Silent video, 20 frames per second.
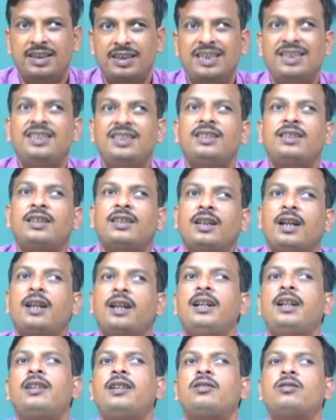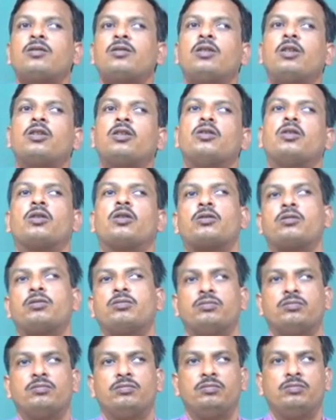is it correct or not.
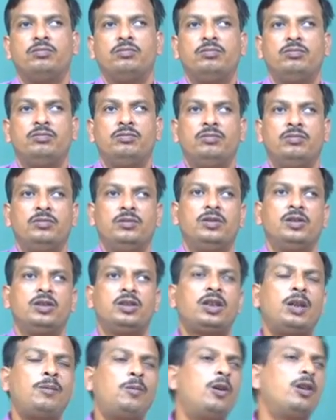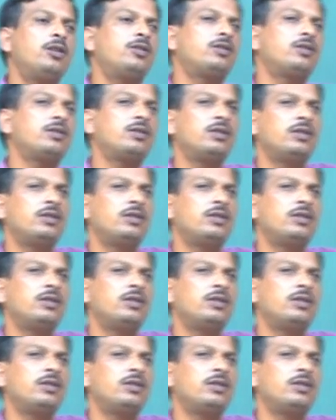Suppose